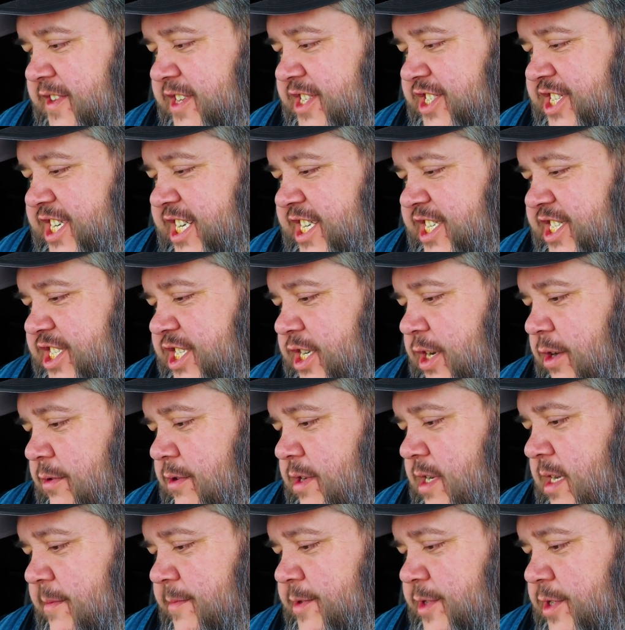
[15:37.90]
shit
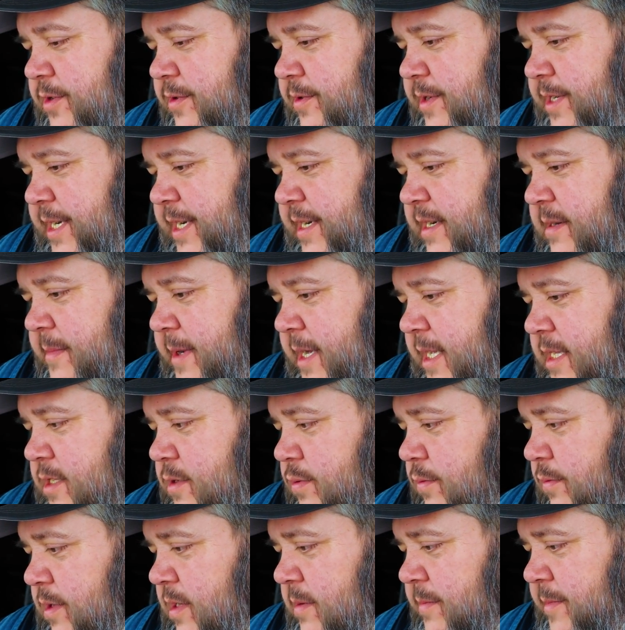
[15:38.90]
show comes on here in about
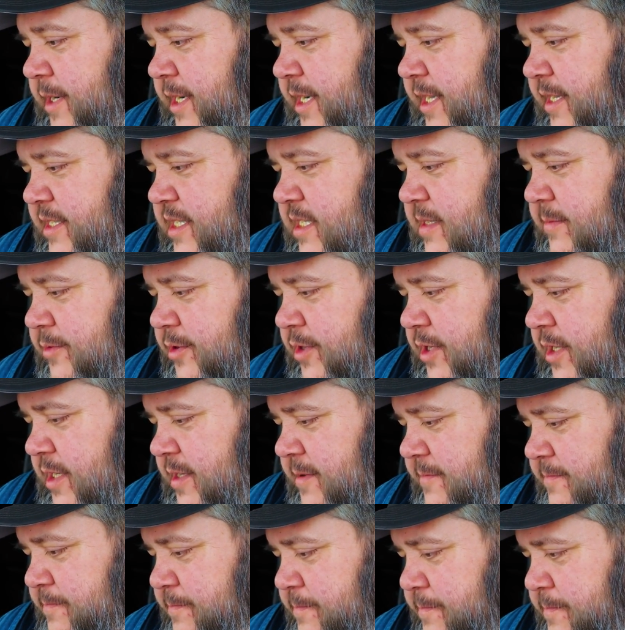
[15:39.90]
20 minutes. I'm
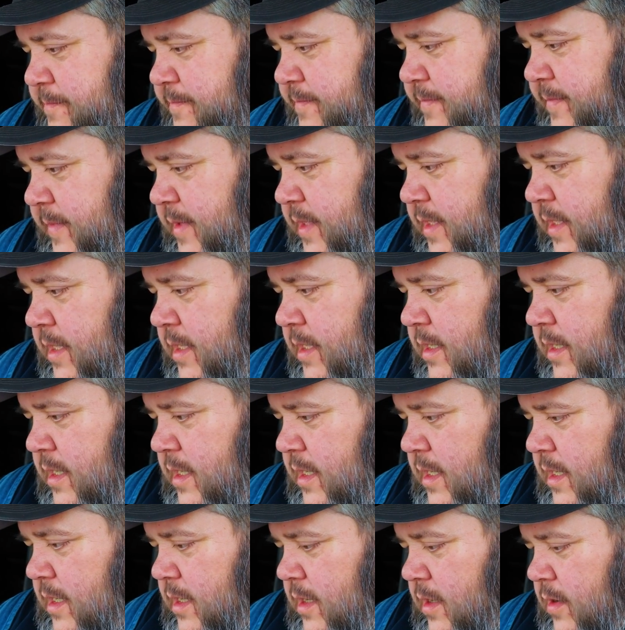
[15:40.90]
gonna
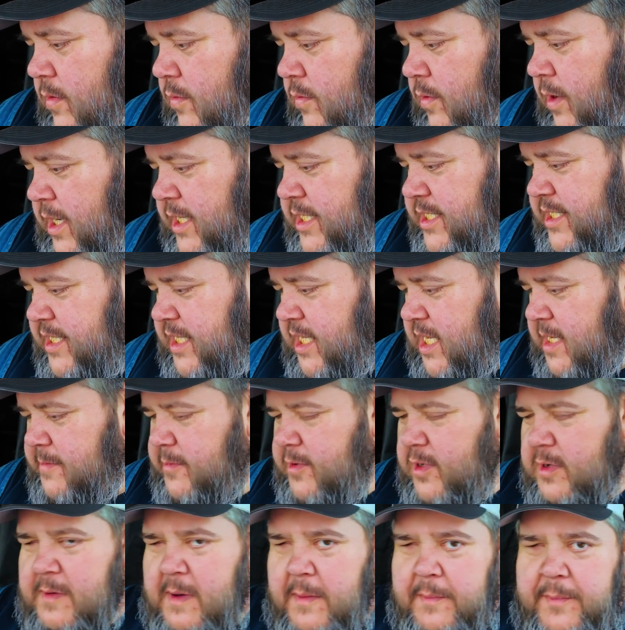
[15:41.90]
watch
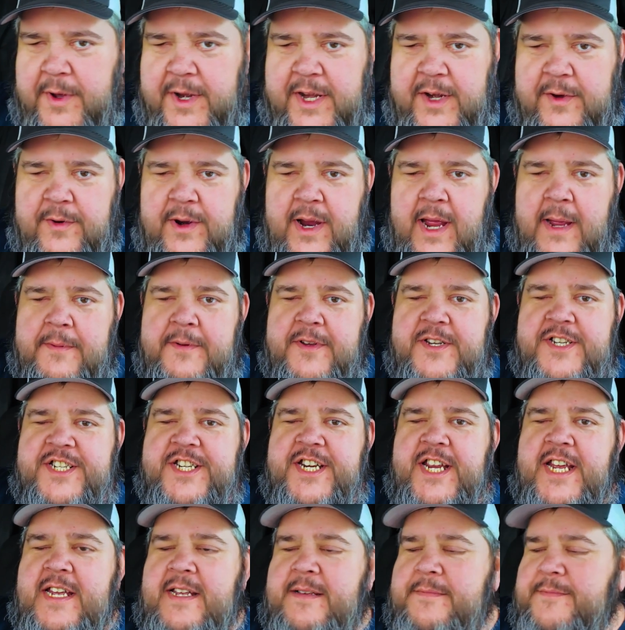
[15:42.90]
them. You know, my buddy Rabbit,
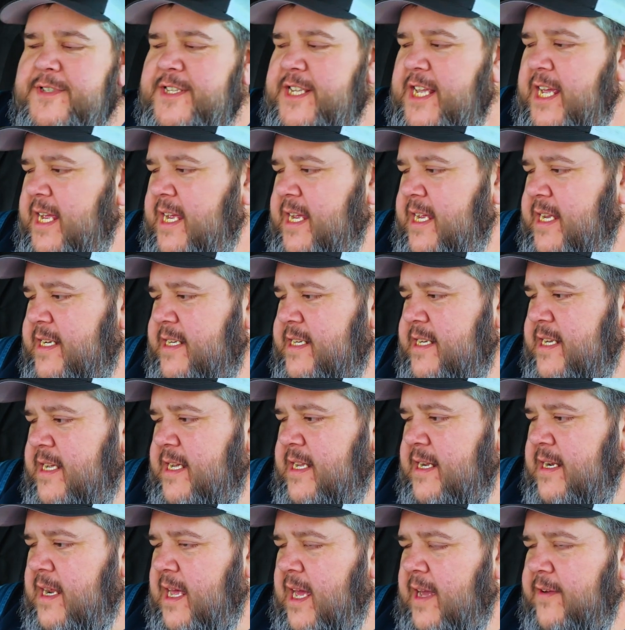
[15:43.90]
James, and
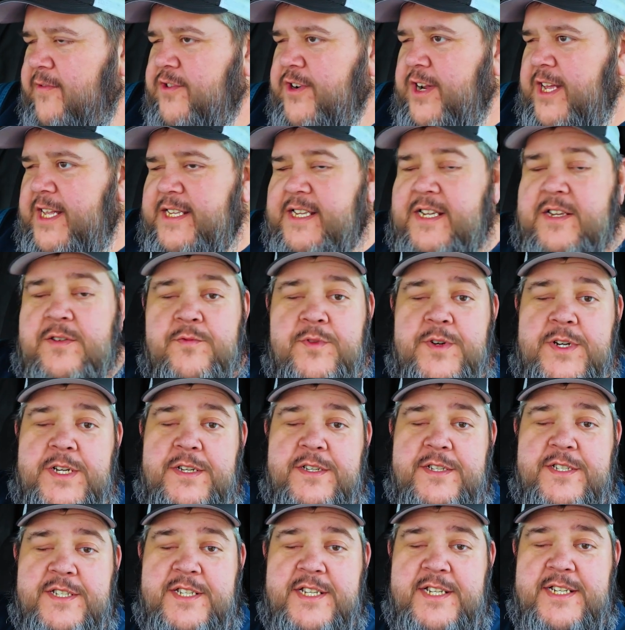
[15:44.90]
Life on 18
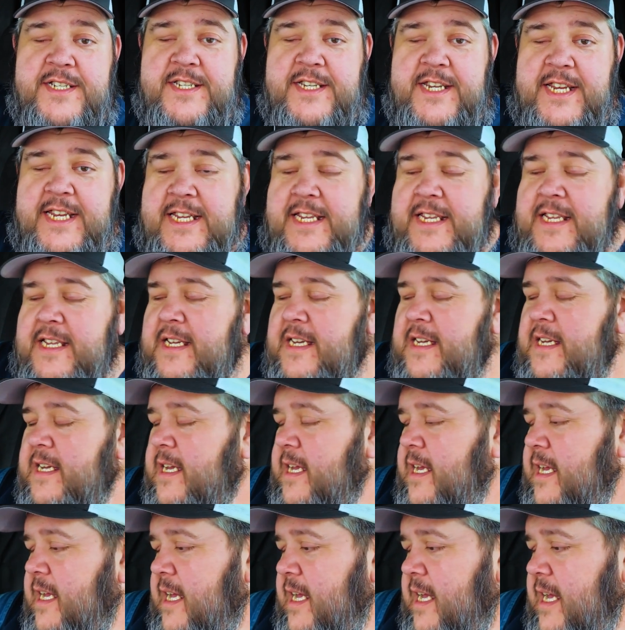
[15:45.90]
Wheels, D.
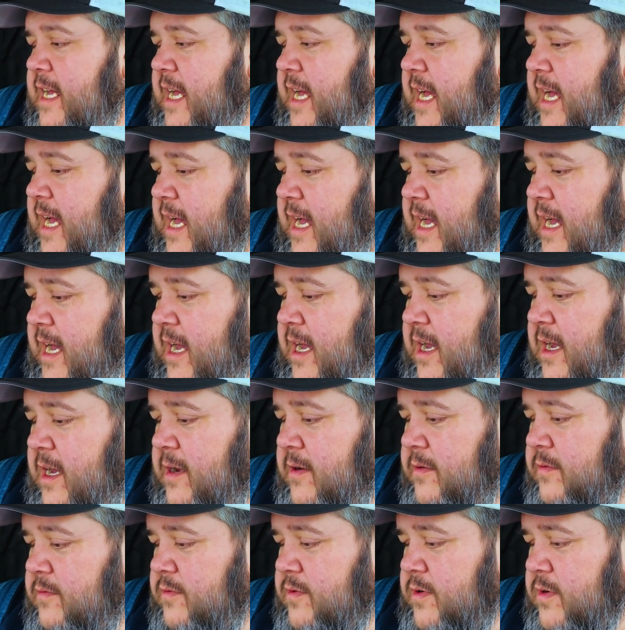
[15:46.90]

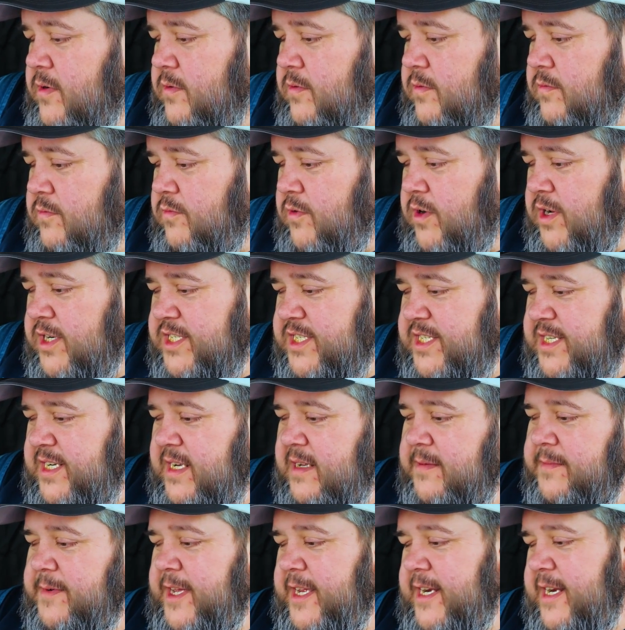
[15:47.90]
We're gonna watch
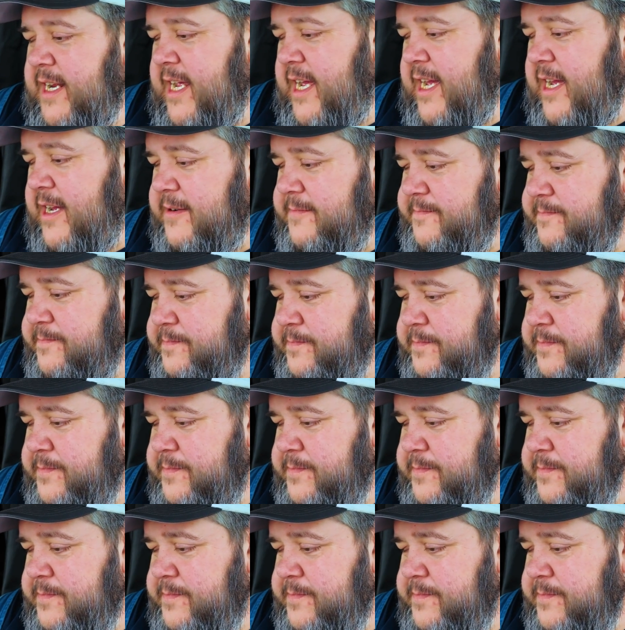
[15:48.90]
them hang out,